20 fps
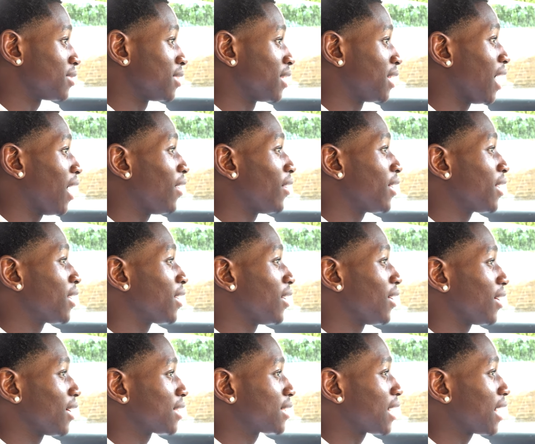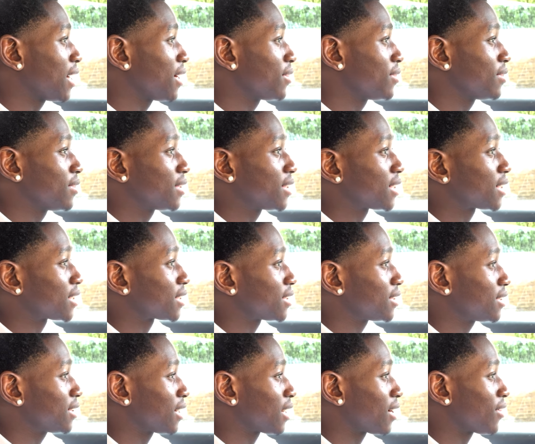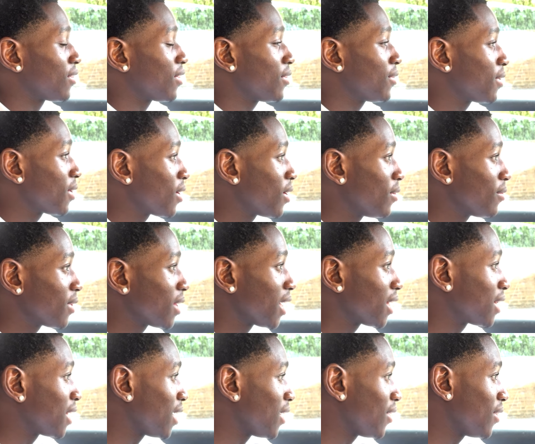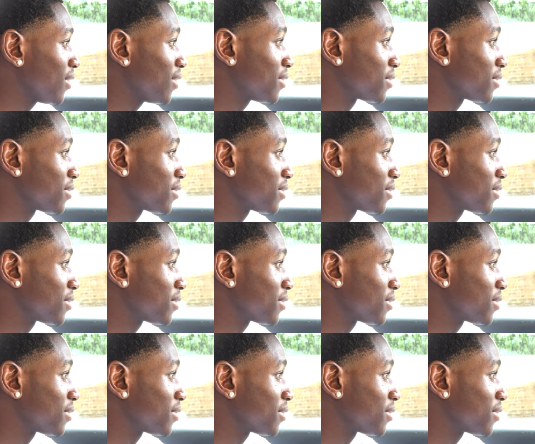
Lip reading: Doubted a lot of times, and I've overcome that doubt.